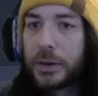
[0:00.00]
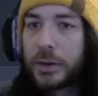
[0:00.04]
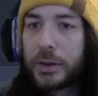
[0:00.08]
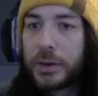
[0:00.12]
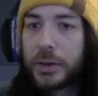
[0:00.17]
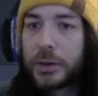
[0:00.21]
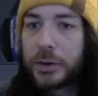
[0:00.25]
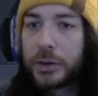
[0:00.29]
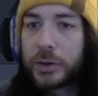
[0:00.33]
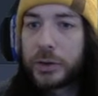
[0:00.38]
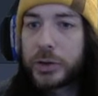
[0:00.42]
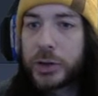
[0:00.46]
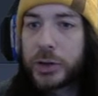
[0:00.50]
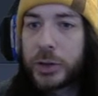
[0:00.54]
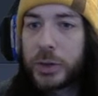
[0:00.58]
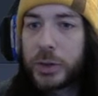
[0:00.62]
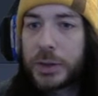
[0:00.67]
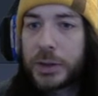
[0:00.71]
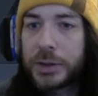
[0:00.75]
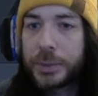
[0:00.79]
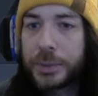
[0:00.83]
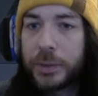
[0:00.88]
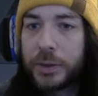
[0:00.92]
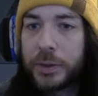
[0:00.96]
So two
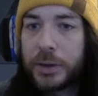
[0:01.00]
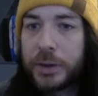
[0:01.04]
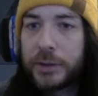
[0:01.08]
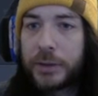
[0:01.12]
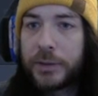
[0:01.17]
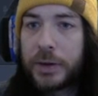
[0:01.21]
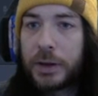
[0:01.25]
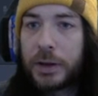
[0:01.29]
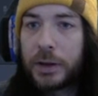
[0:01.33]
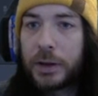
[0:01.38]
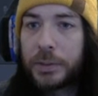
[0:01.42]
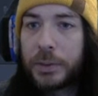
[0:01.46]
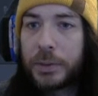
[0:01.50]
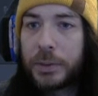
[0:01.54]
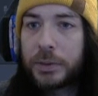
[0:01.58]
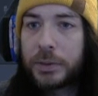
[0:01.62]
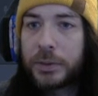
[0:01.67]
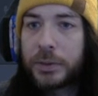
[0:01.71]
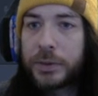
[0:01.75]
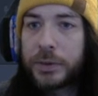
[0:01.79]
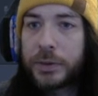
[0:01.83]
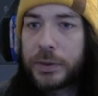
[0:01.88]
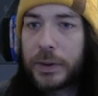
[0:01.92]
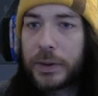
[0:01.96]
exported
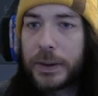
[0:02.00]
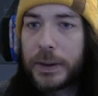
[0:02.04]
variables,